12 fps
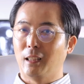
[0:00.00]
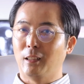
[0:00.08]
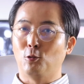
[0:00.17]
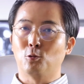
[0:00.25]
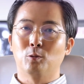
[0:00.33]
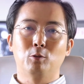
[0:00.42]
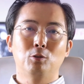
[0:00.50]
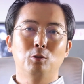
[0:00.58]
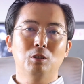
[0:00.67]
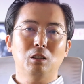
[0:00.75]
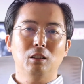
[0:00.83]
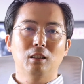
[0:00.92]
an
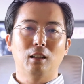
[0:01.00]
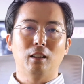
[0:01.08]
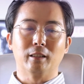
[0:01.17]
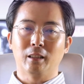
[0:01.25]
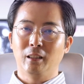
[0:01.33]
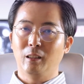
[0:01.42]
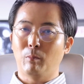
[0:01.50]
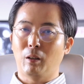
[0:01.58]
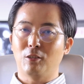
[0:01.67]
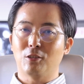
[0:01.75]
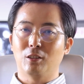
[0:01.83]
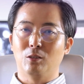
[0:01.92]
entrepreneur, a senior
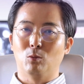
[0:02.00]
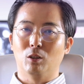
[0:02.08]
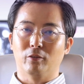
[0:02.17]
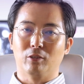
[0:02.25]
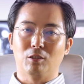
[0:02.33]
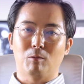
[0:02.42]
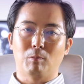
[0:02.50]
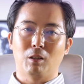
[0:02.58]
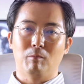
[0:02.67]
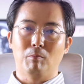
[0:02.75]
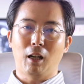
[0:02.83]
manager in one of the top 10